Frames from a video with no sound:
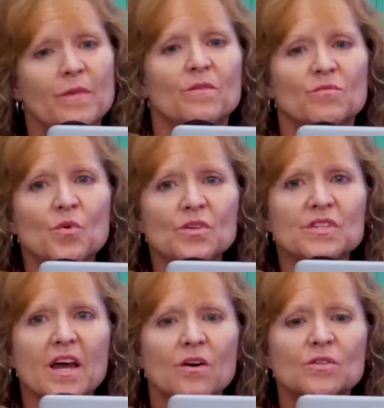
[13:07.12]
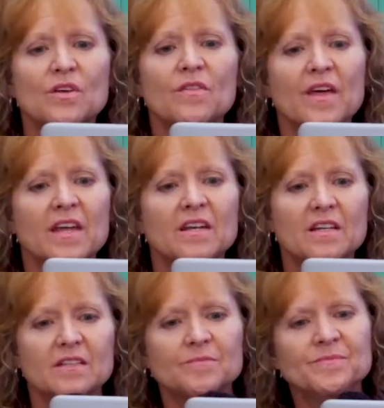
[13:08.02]
Forescout
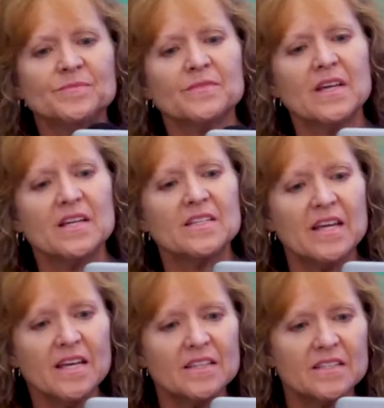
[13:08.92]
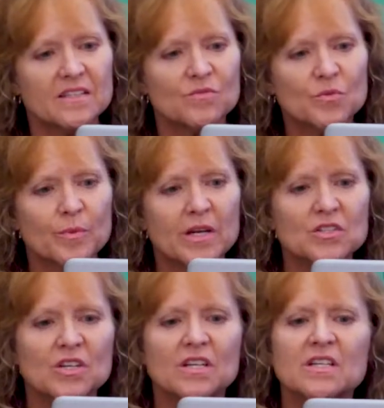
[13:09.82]
then can take this
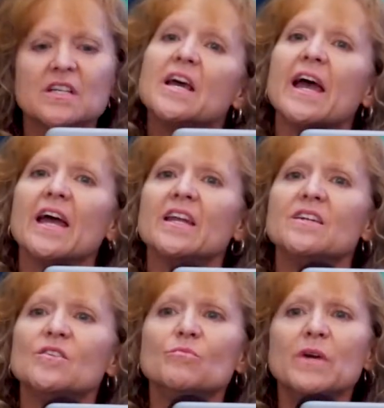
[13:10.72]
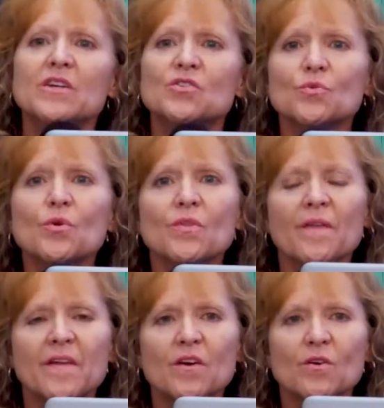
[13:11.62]
information and make sure that
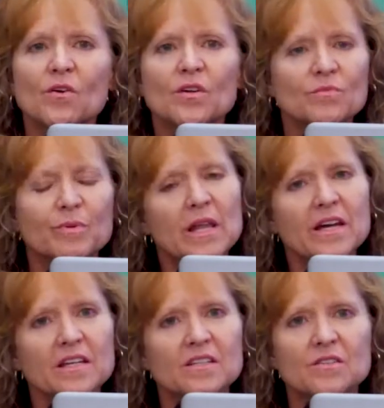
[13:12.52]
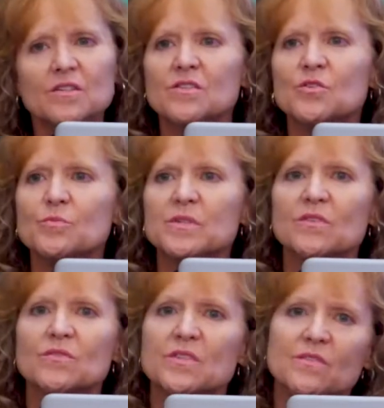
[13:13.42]
they are compliant in terms
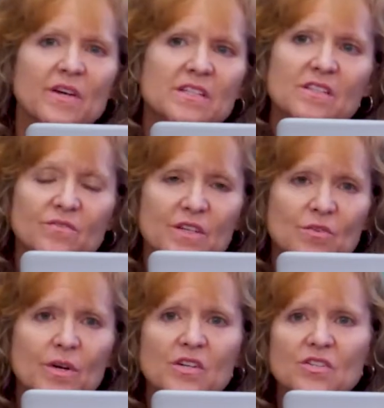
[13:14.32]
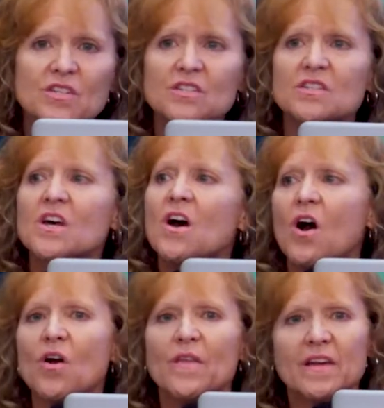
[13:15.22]
of device configurations.
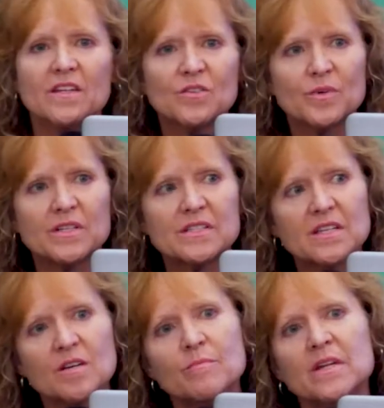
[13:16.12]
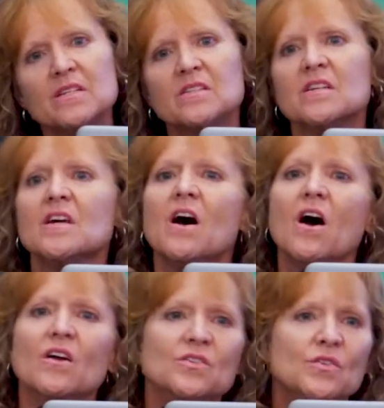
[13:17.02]
Are they in the right segment?
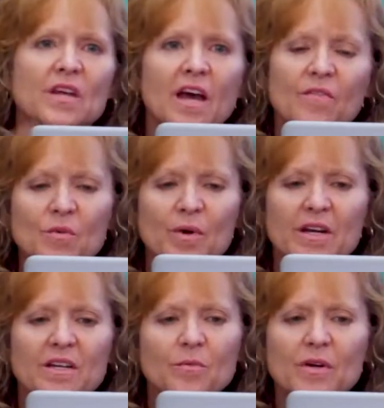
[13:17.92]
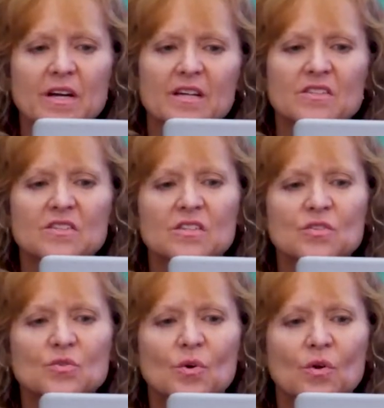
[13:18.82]
Do they have the right network access
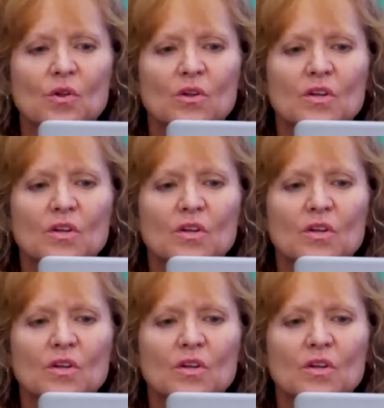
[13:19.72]
control?